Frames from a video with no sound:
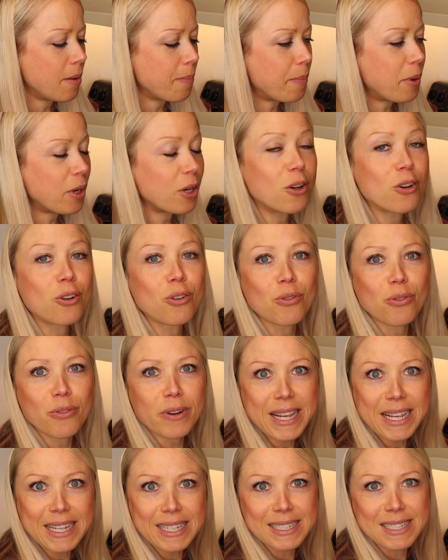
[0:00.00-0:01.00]
But
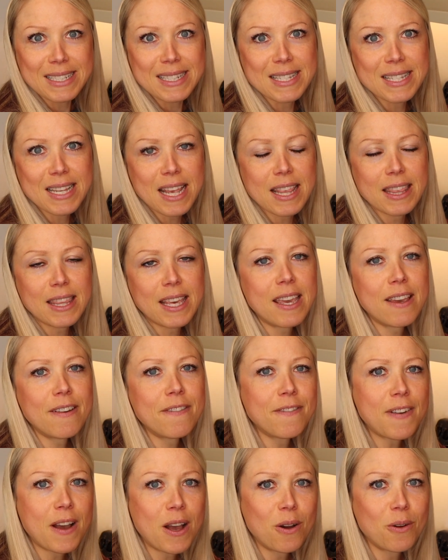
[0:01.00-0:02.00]
greens, they have
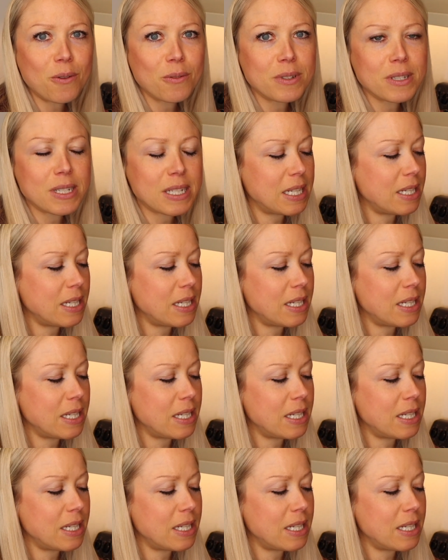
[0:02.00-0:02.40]
found